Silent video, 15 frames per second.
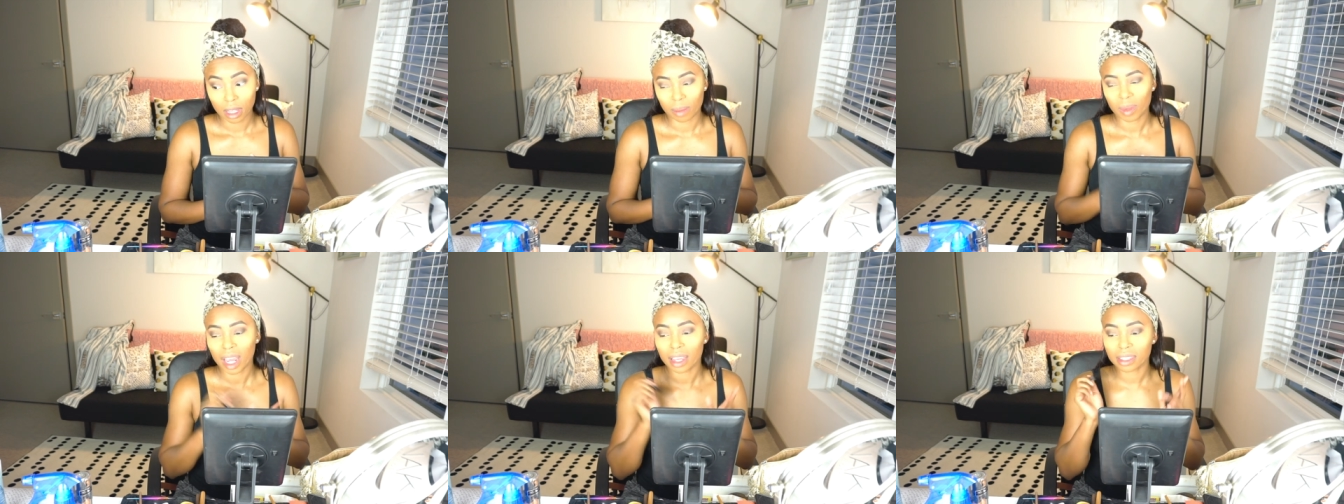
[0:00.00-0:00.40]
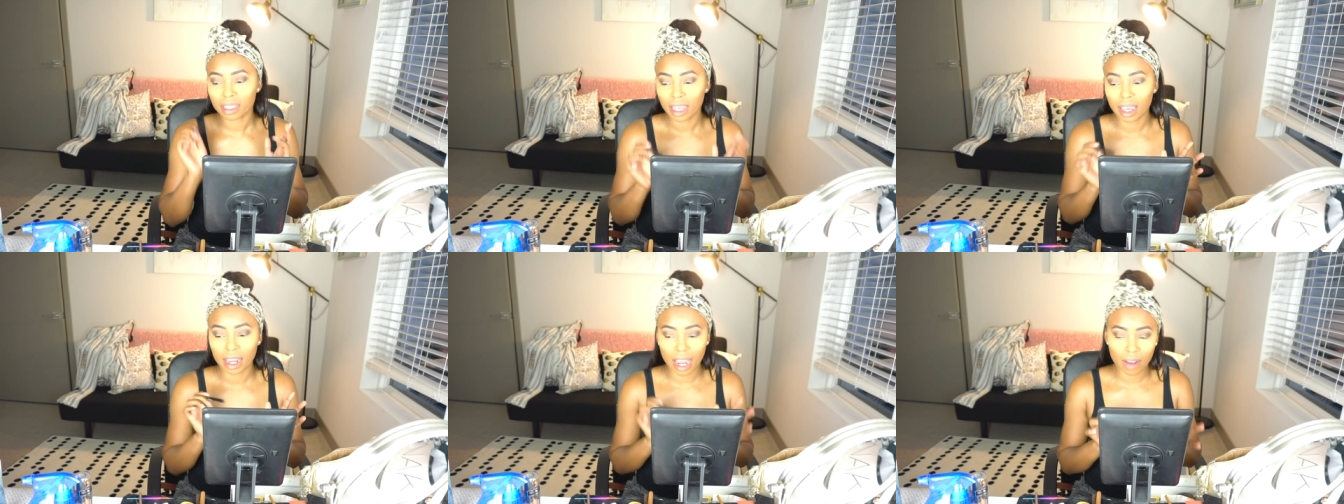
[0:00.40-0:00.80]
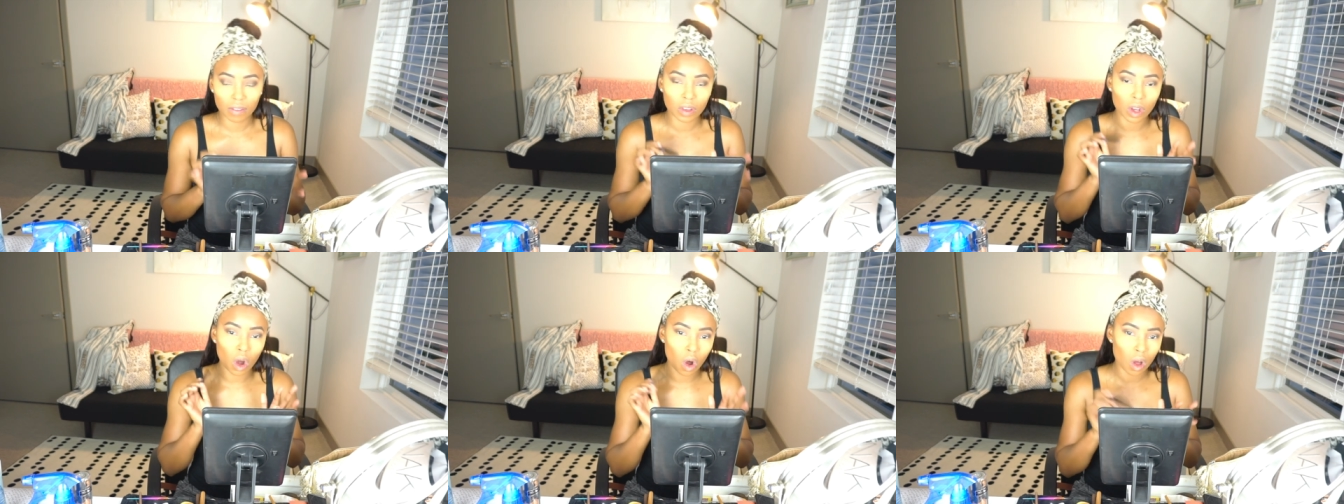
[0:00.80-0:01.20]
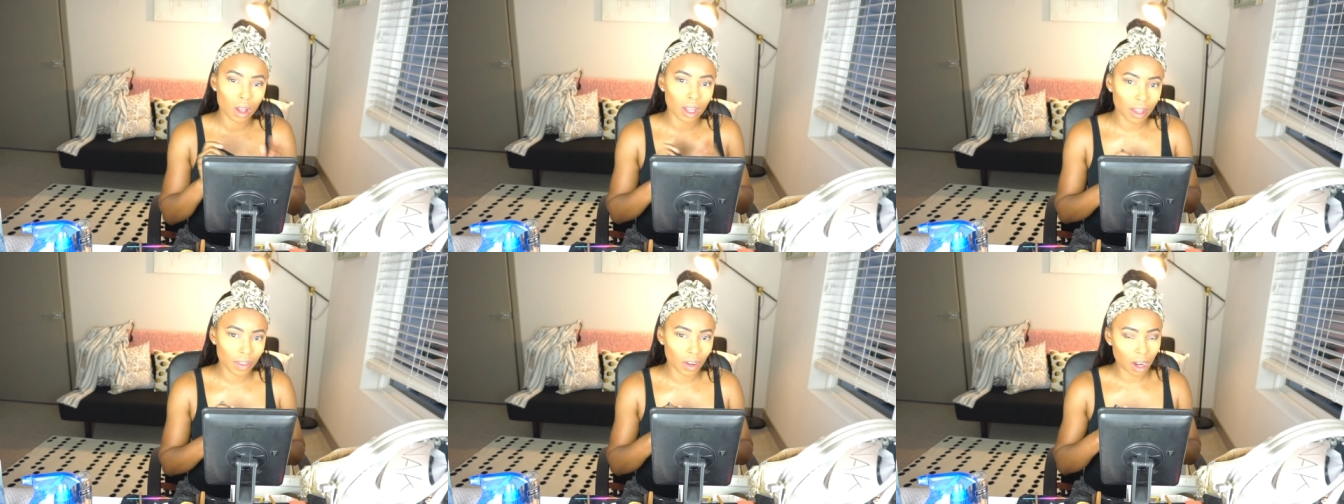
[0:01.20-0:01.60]
I'm not saying every
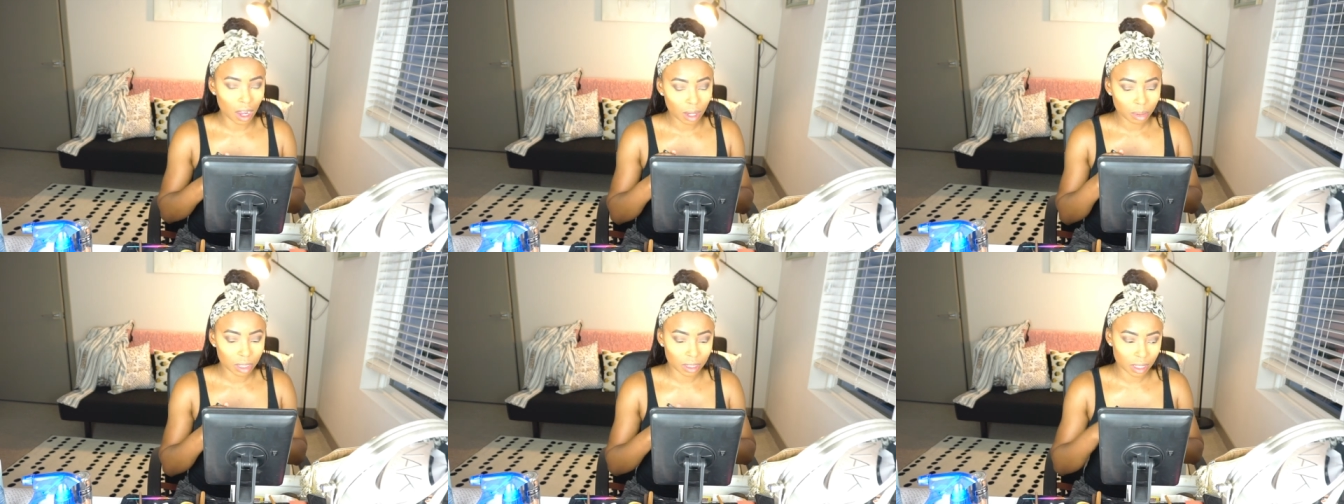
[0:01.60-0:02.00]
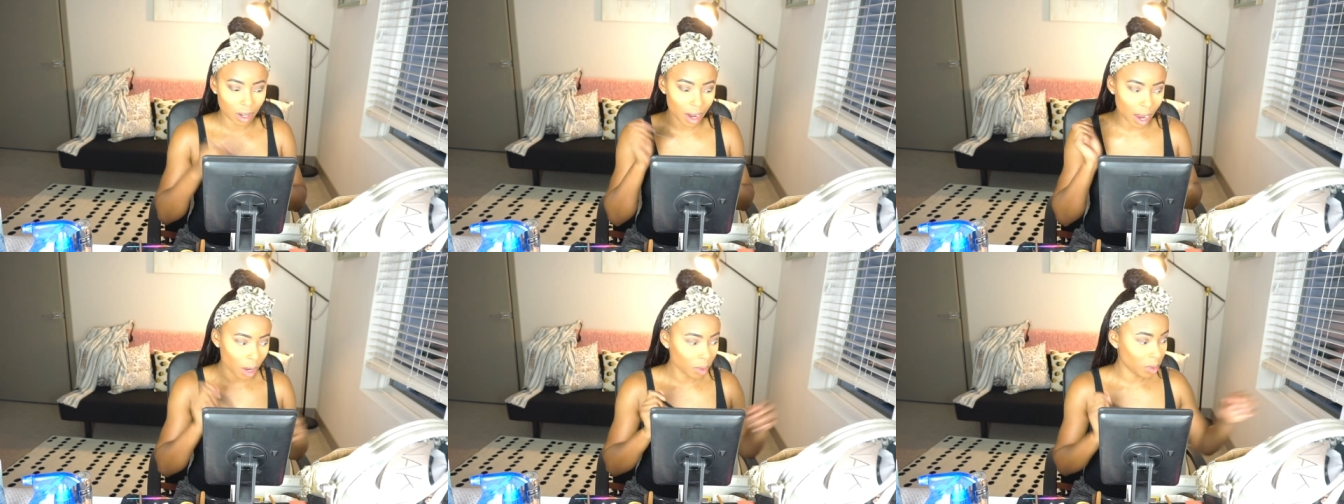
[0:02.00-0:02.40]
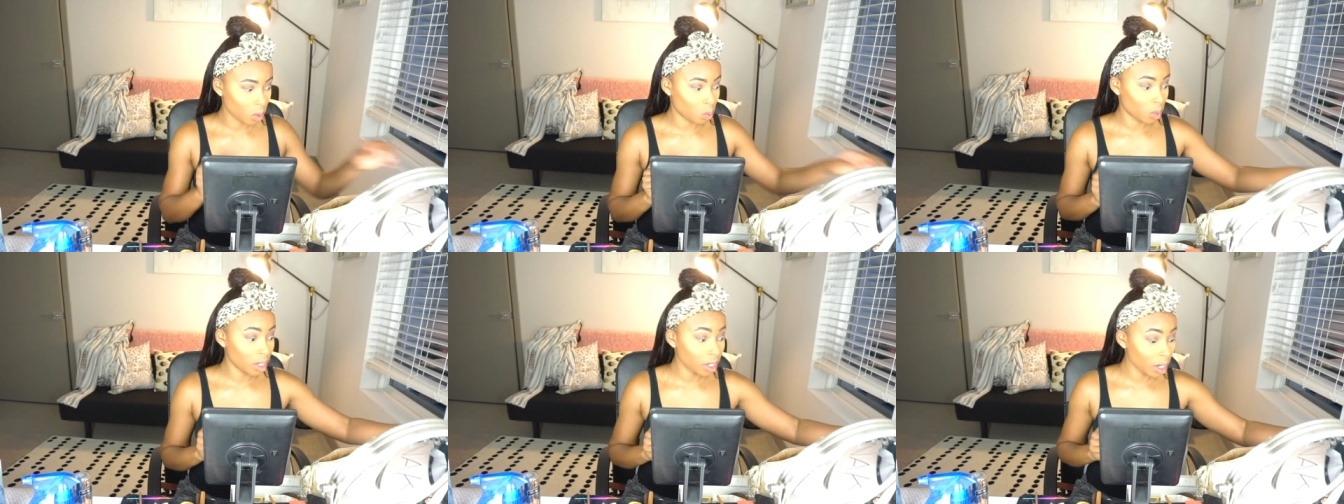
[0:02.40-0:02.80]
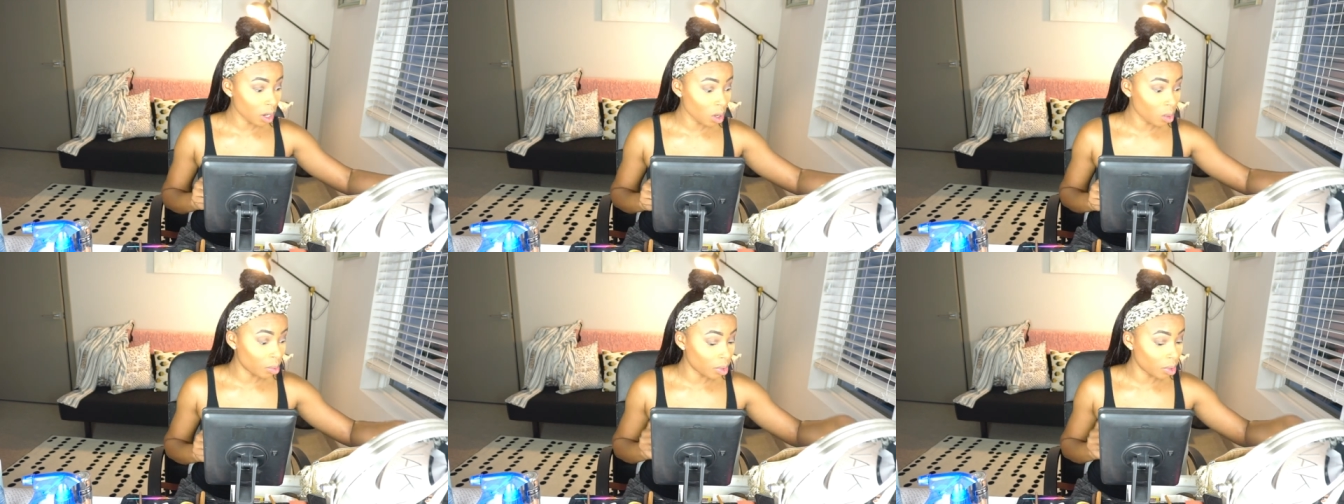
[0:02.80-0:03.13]
all other options are out the window,